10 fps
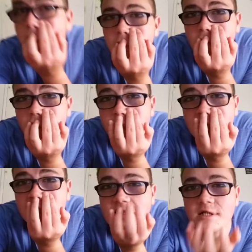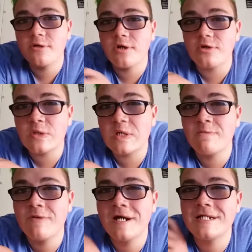Good morning, guys. How are y'all
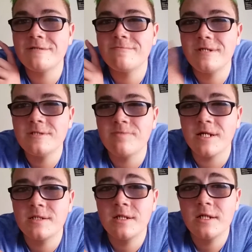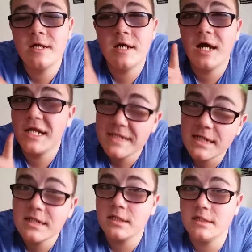doing? My name is Ben. And
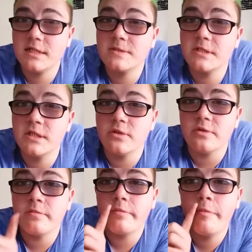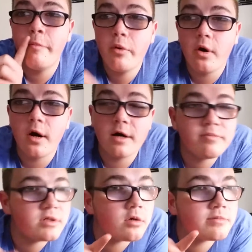technically, it's afternoon, but
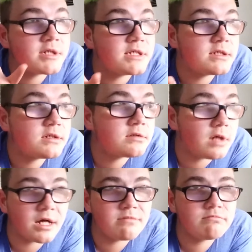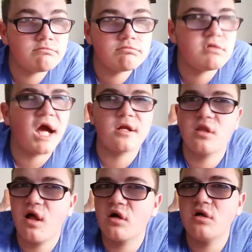I've been up since, like, 9
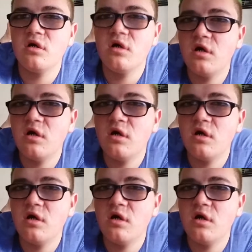o'clock.